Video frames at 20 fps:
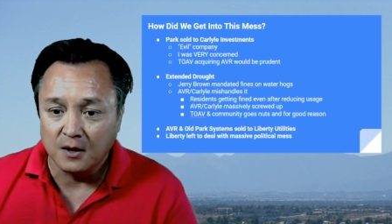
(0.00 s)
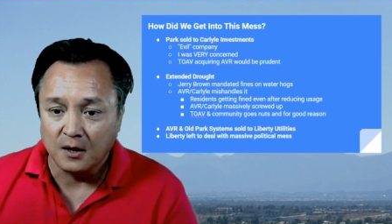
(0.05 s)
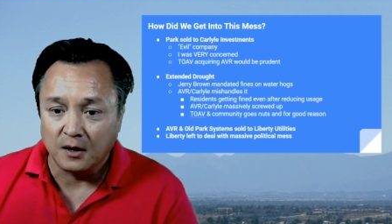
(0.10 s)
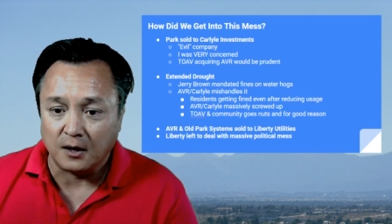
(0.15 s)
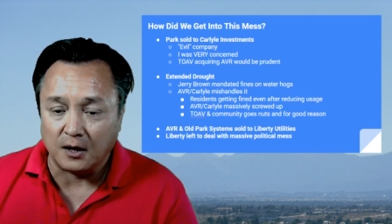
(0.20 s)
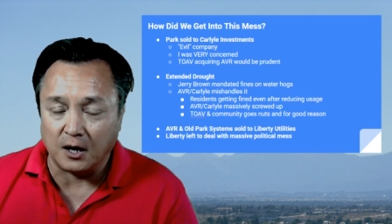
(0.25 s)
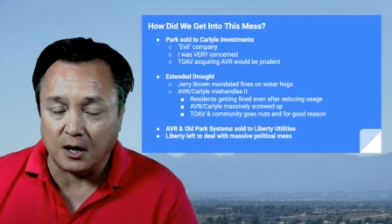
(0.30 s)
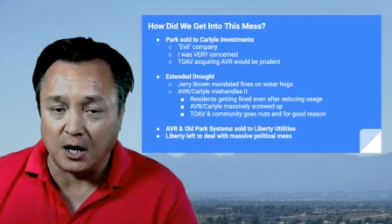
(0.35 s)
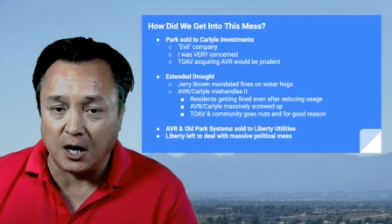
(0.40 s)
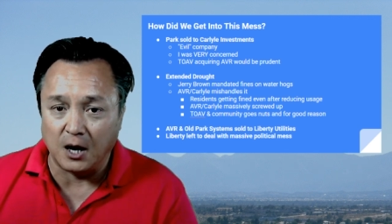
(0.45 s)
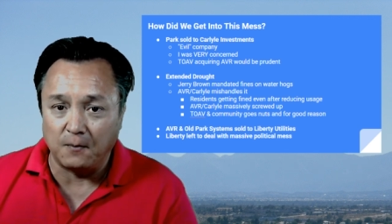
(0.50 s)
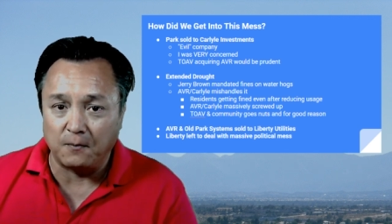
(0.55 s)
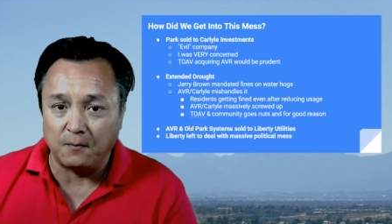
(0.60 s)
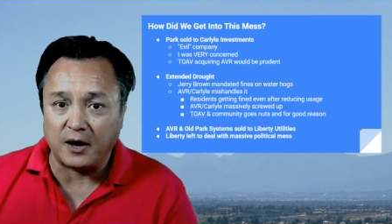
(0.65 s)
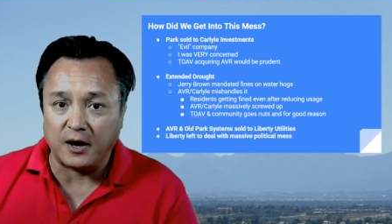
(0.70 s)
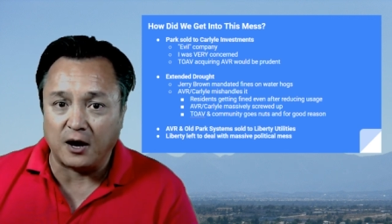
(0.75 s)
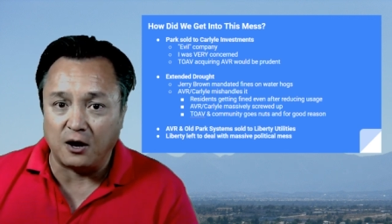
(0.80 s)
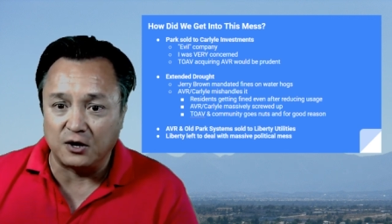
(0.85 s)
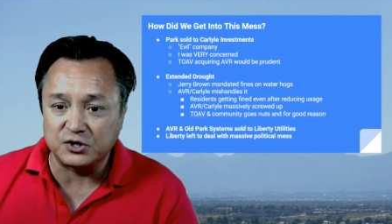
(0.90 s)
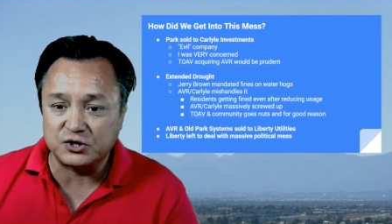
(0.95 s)
Um,
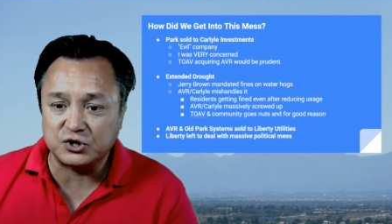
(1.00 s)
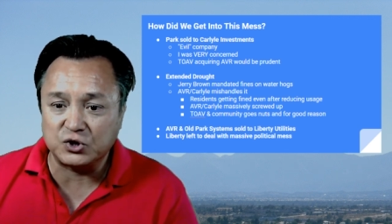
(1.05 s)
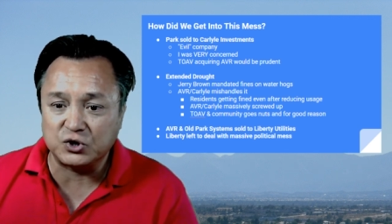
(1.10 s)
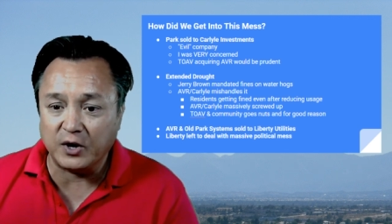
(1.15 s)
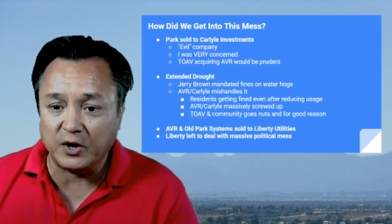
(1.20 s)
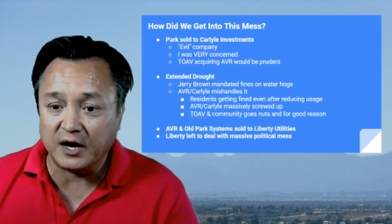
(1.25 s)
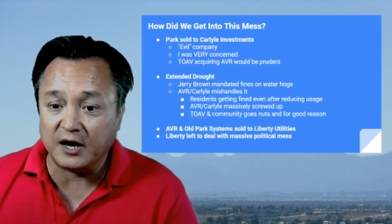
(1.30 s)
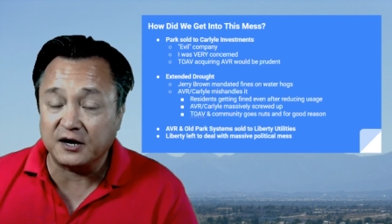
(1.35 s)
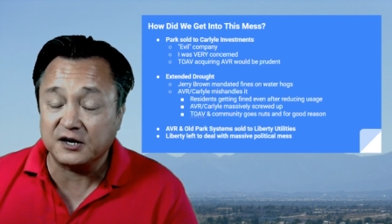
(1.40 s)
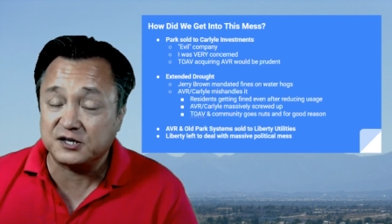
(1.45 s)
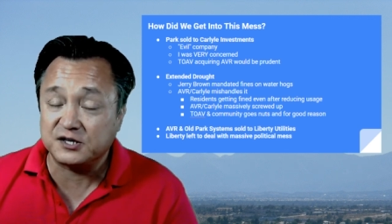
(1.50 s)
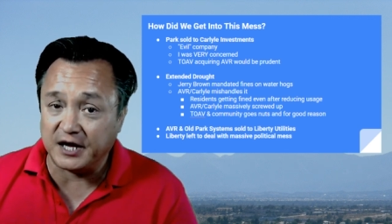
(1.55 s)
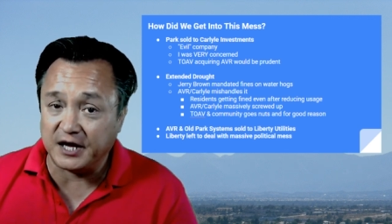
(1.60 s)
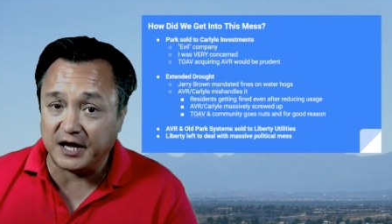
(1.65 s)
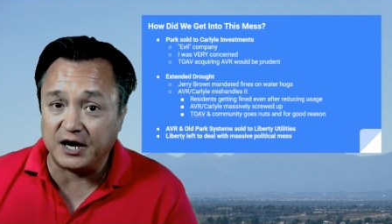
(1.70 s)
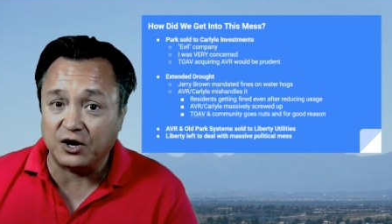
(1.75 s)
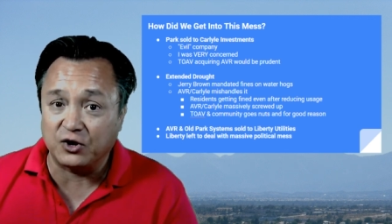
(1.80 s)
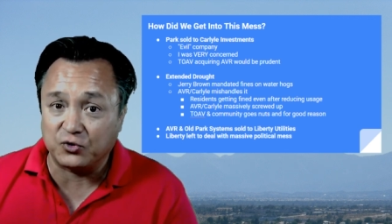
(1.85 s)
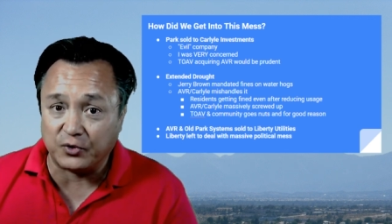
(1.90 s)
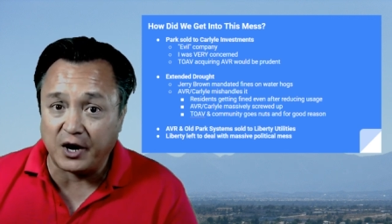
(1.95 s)
also, we had an
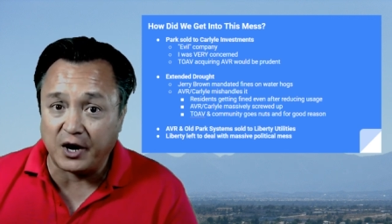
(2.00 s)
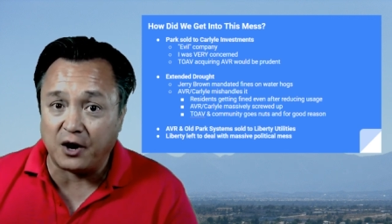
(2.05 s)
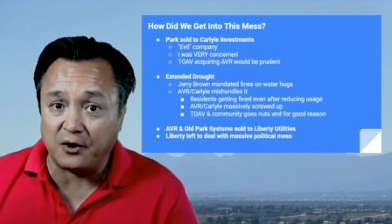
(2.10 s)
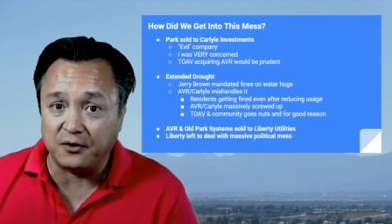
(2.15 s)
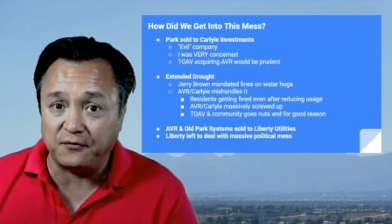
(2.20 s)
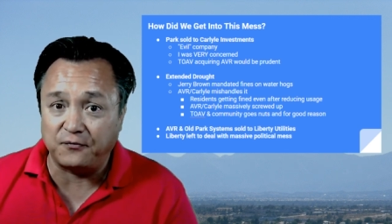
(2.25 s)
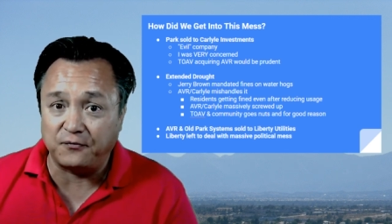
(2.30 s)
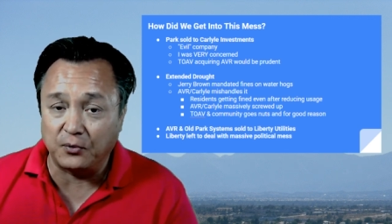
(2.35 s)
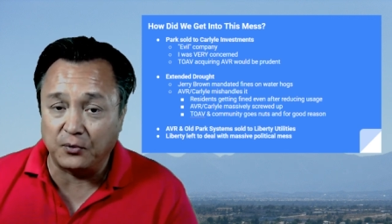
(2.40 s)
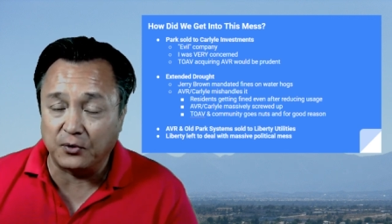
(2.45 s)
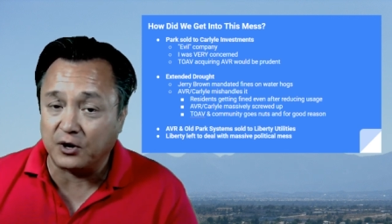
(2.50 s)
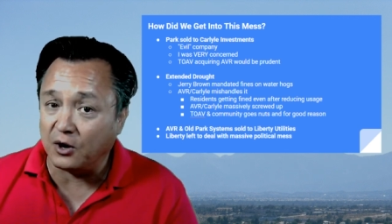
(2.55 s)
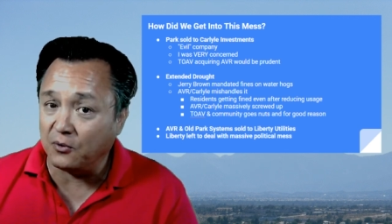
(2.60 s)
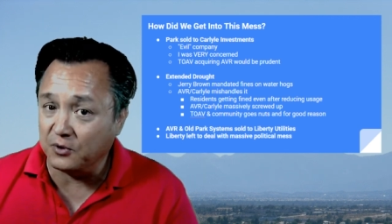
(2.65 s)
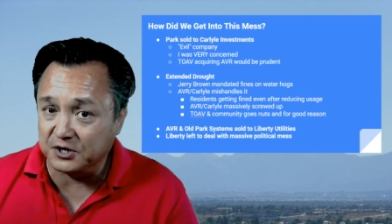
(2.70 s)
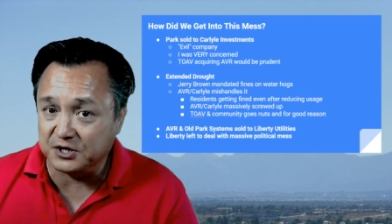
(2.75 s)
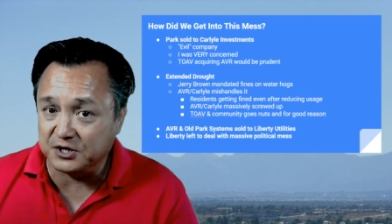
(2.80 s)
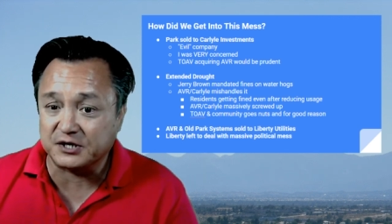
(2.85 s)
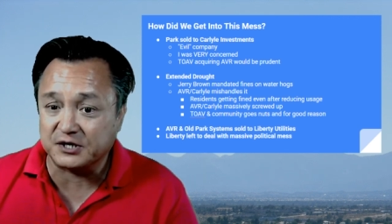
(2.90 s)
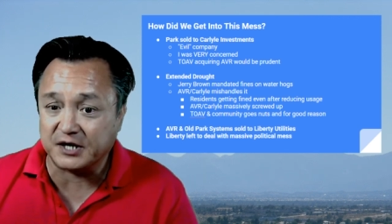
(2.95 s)
extended drought. If you recall,
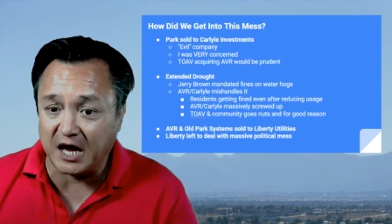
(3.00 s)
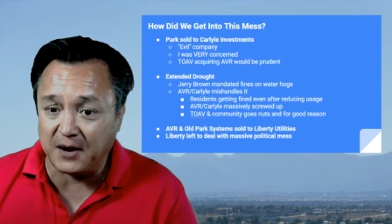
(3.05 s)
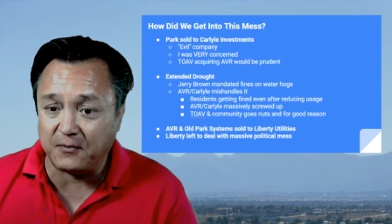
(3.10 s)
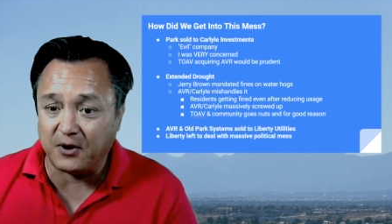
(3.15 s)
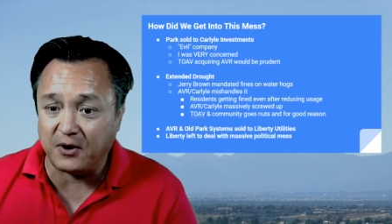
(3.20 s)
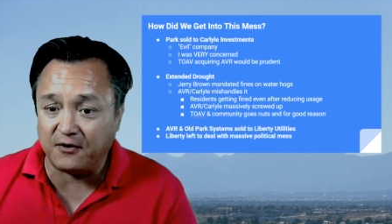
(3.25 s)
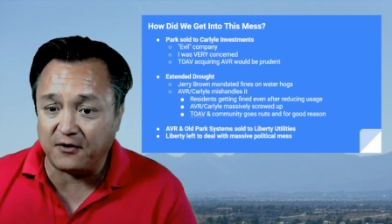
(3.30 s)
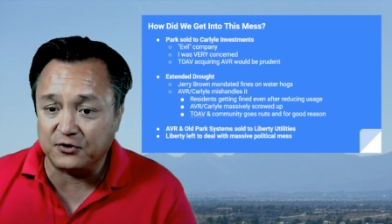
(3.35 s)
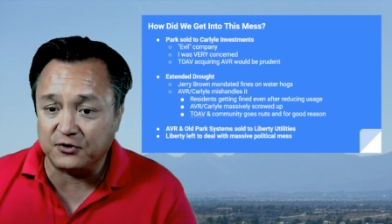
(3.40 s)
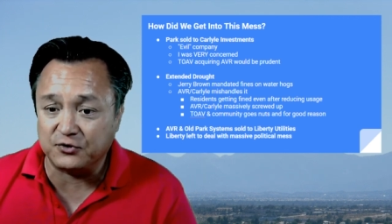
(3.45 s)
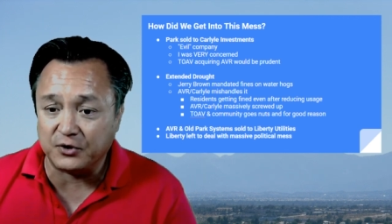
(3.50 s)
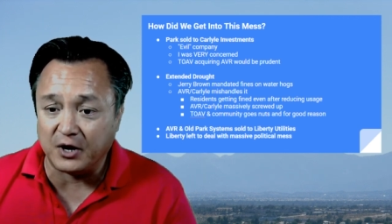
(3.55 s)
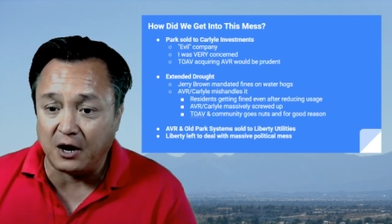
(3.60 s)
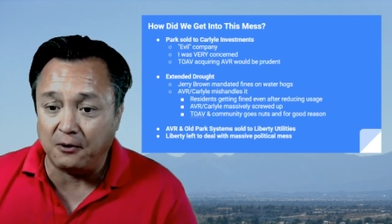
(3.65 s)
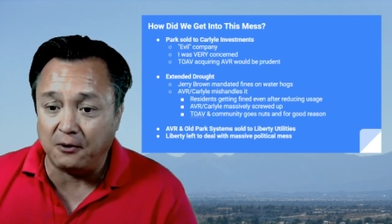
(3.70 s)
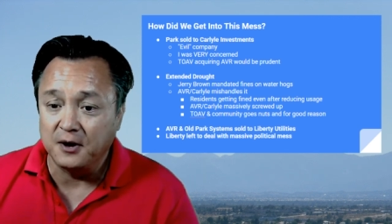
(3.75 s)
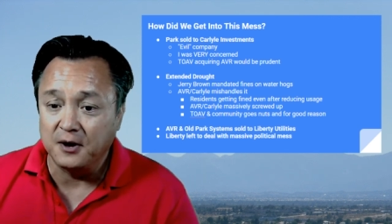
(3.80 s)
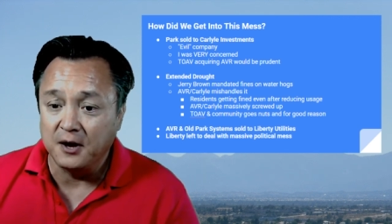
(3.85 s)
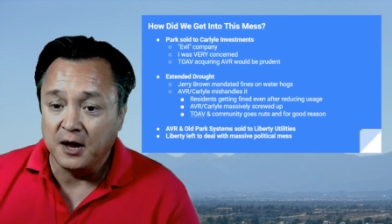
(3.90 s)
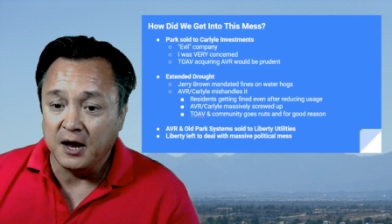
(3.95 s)
we just came out of a
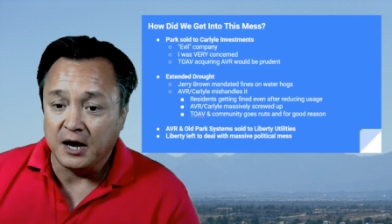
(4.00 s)
drought.